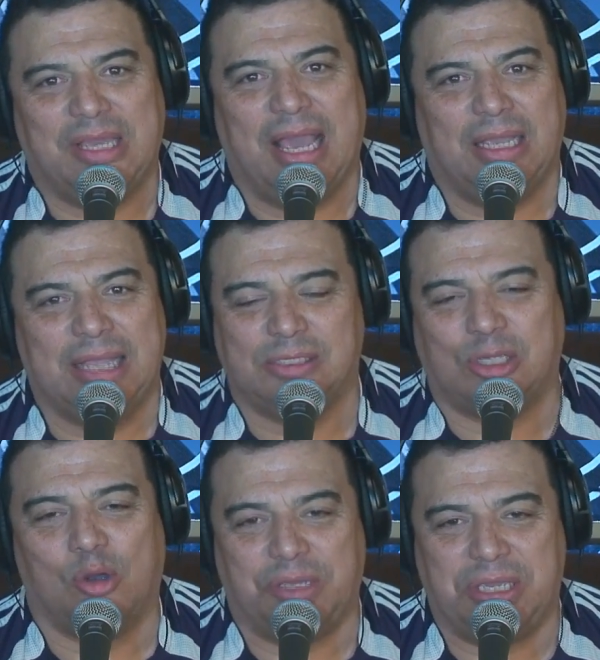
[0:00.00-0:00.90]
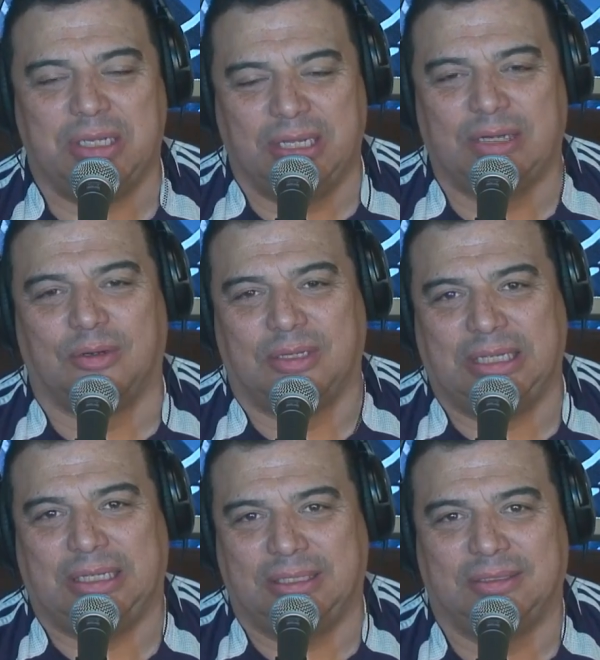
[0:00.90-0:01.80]
Okay, and so he
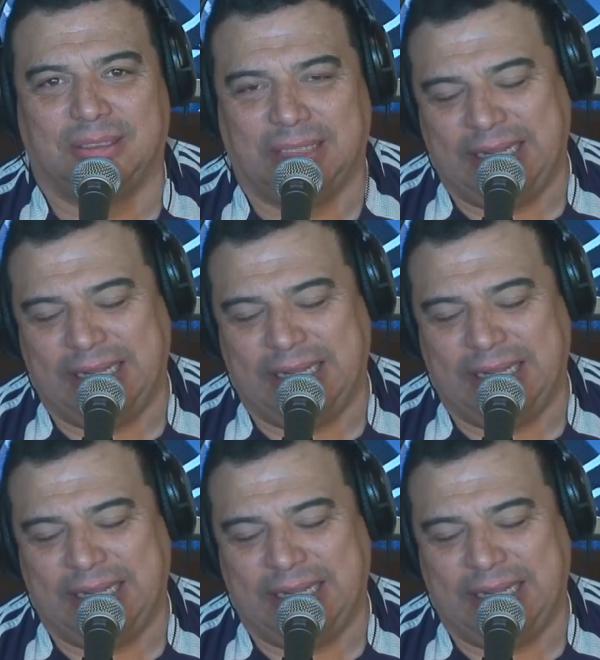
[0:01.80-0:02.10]
literally.